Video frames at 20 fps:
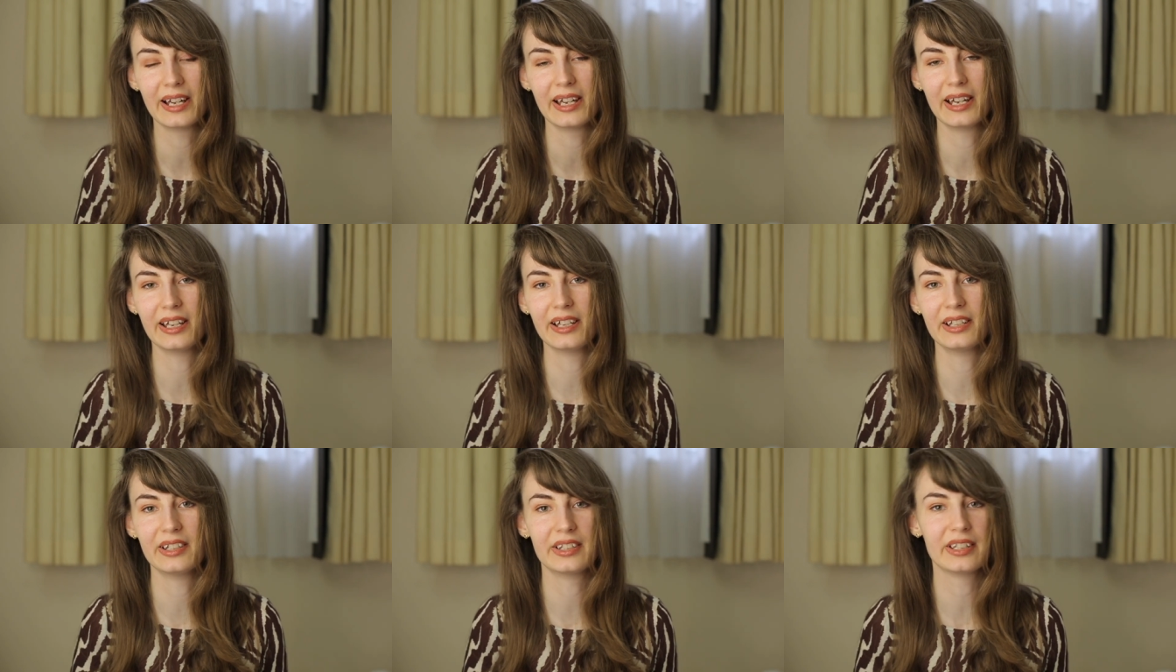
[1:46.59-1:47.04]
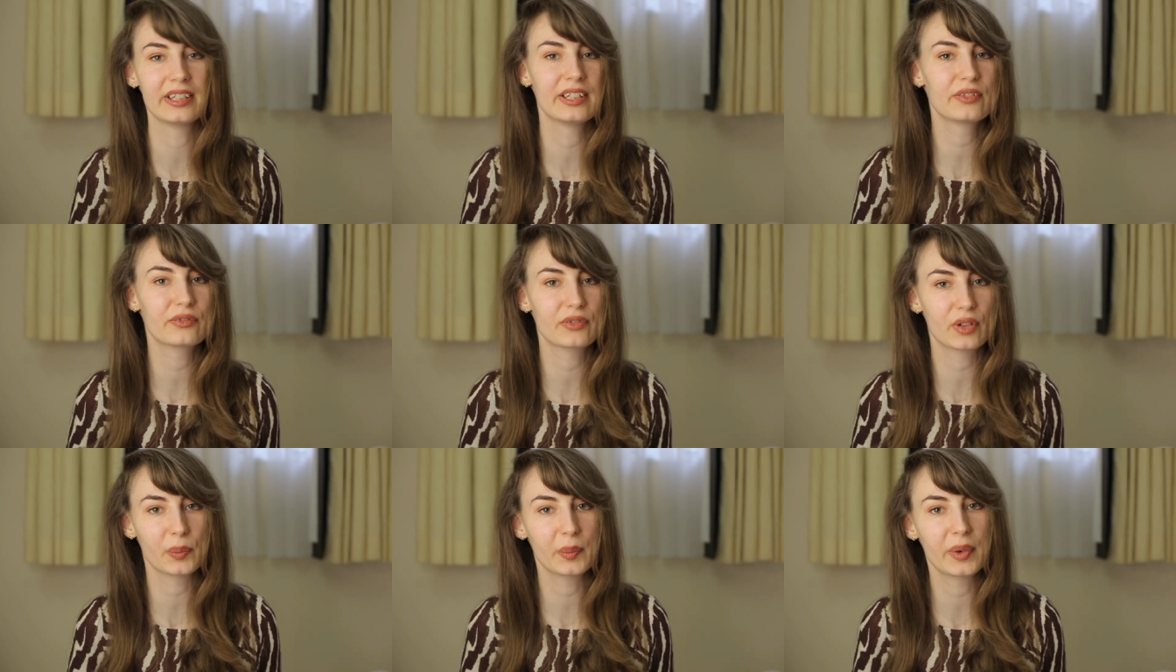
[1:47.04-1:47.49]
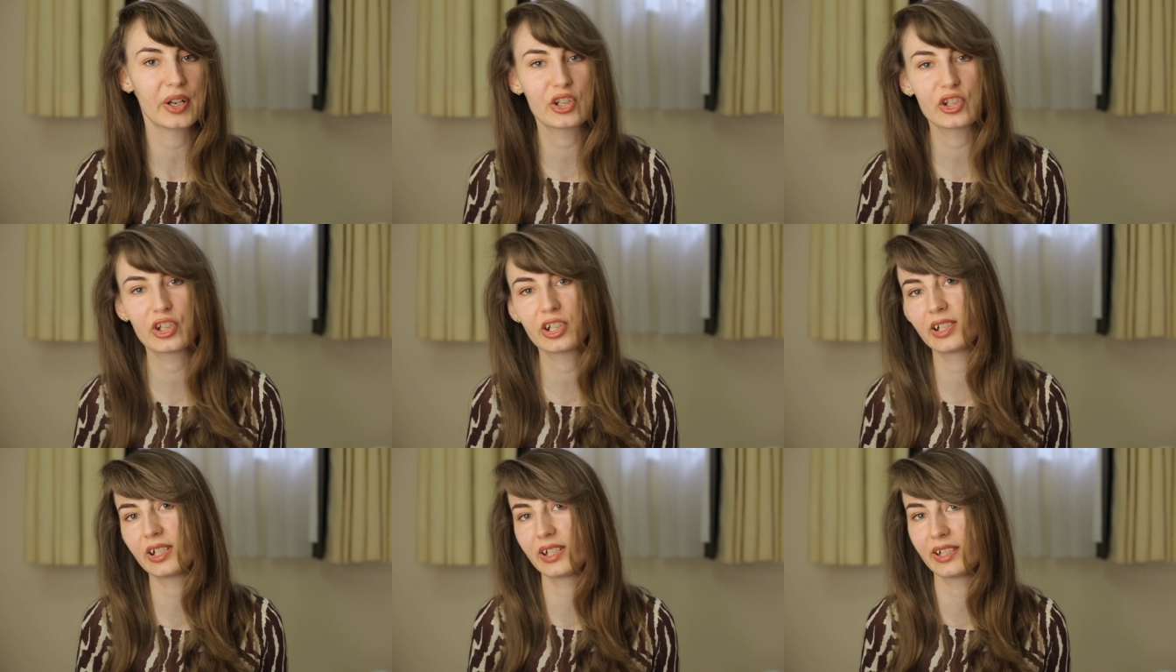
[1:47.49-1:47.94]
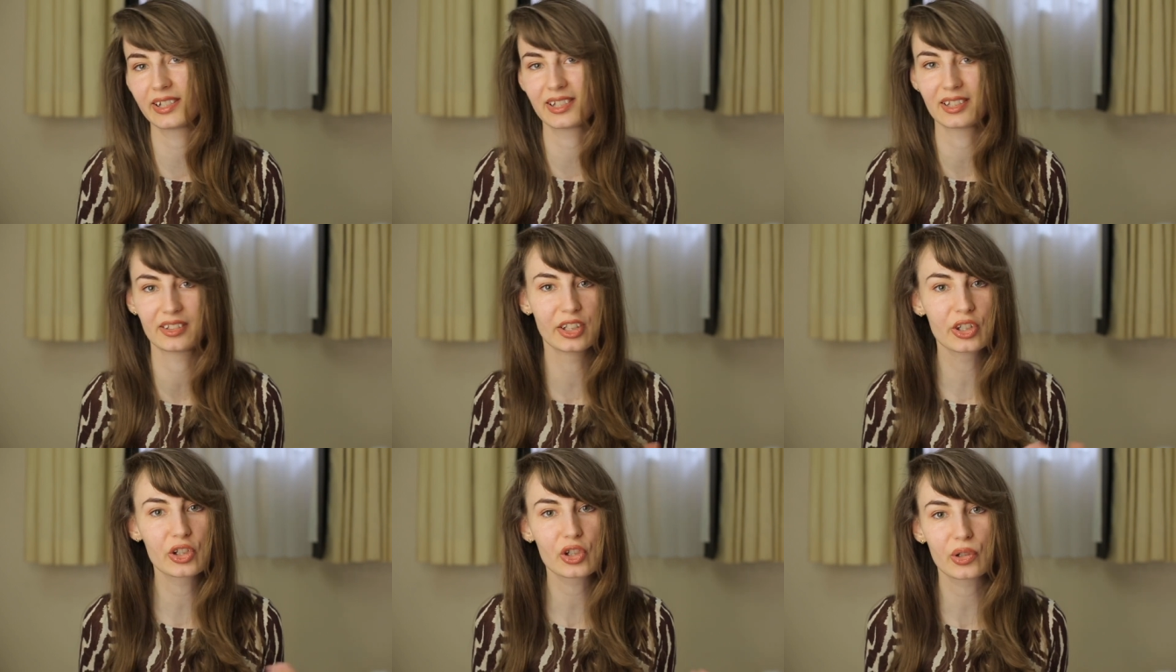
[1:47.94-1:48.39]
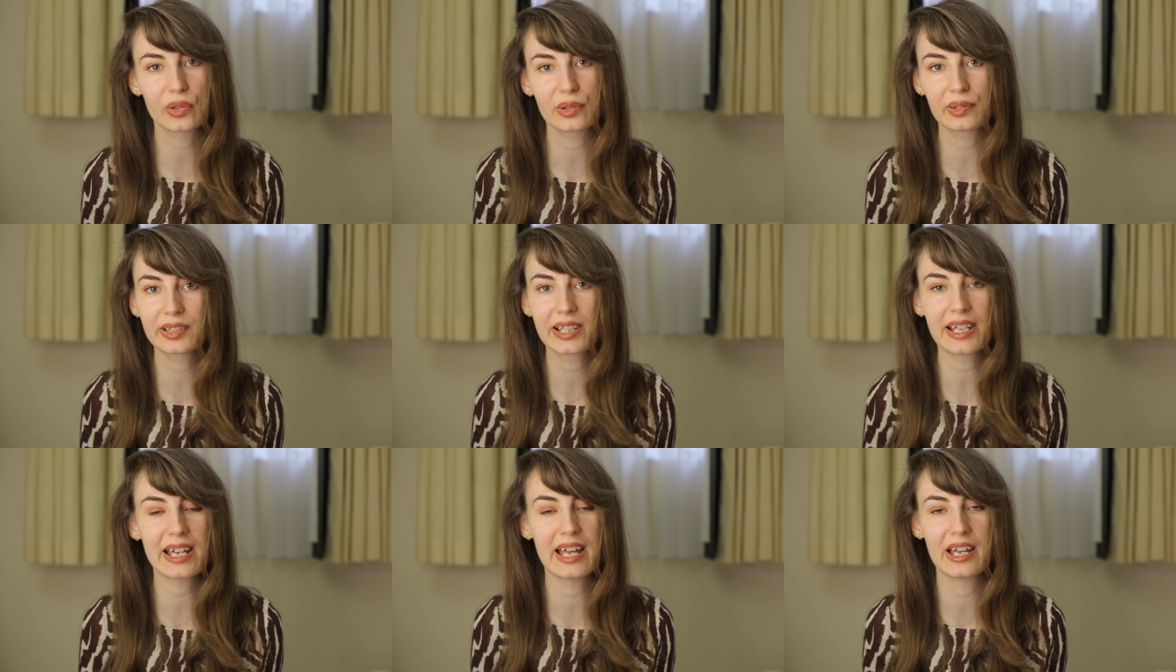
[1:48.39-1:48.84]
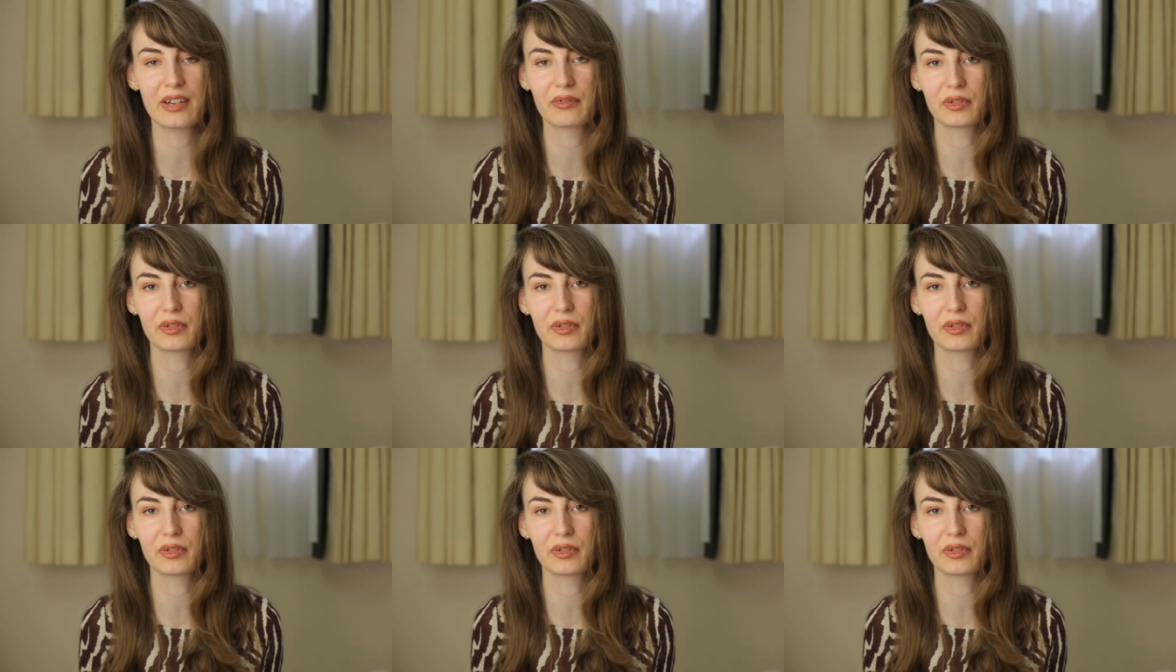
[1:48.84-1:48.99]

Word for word: and information is literally